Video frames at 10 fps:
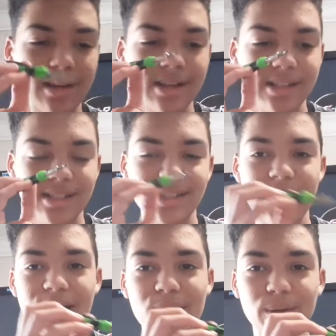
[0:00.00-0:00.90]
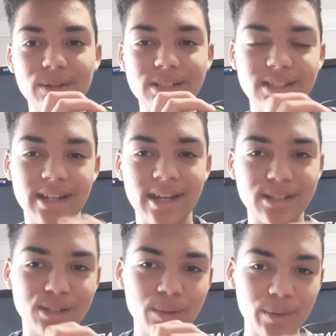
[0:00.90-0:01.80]
Snow Stance
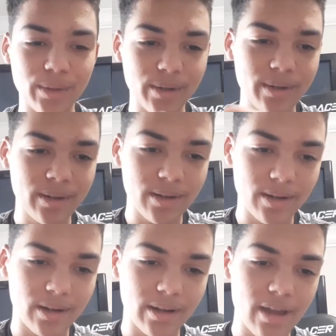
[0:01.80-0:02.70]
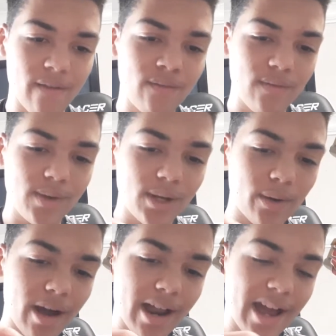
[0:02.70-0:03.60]
scooter. If you know
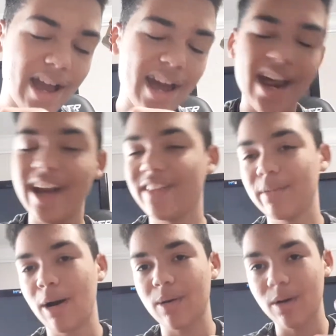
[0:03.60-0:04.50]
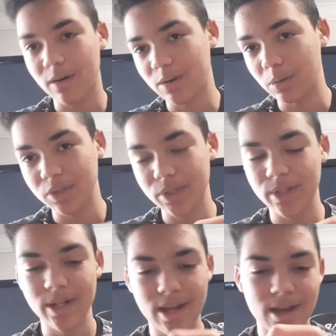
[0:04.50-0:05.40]
anything about car culture,
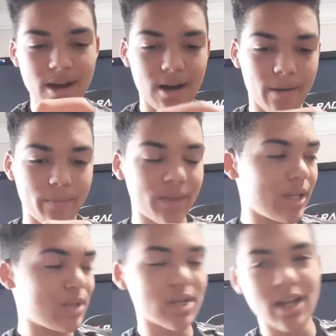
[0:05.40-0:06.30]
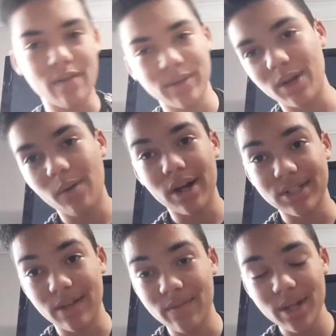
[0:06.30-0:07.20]
you should definitely go watch
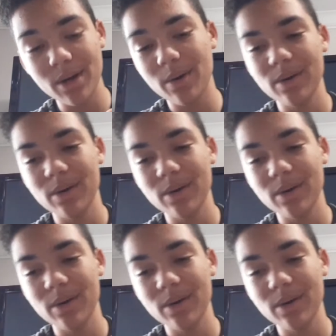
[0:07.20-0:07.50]
that video.